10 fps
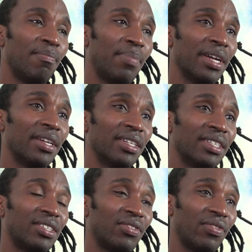
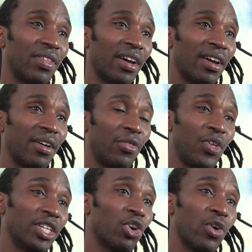build the
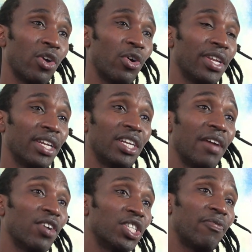theatre-going audience,
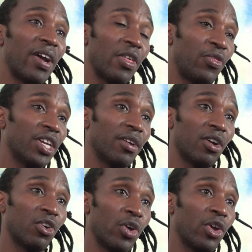diversify the
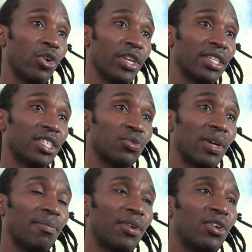theatre-going audience as
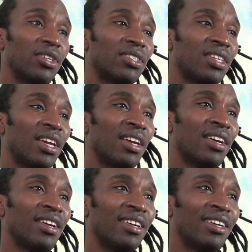well. Because
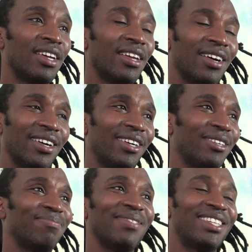
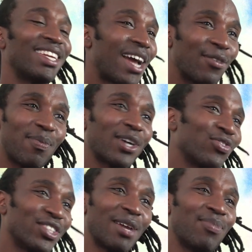it comes back to
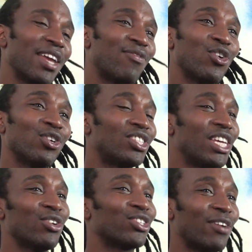the same thing. If you're not
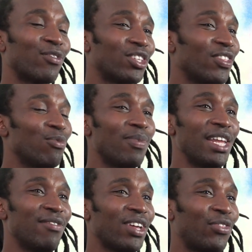seeing yourself on stage, then you
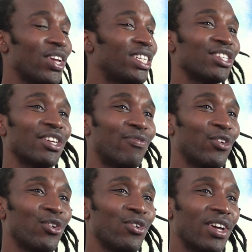believe that theatre isn't for
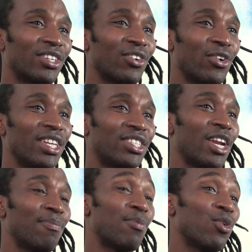you, that only
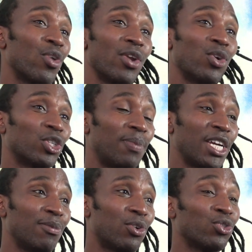certain people go and watch
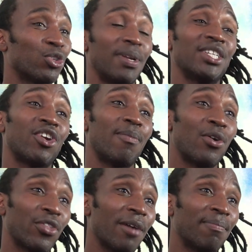plays because those plays are
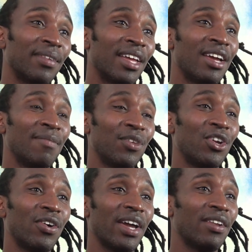about them.
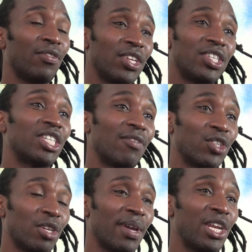And these
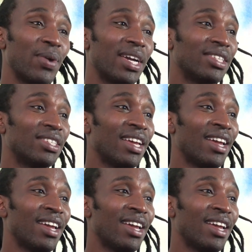interviews, in many ways,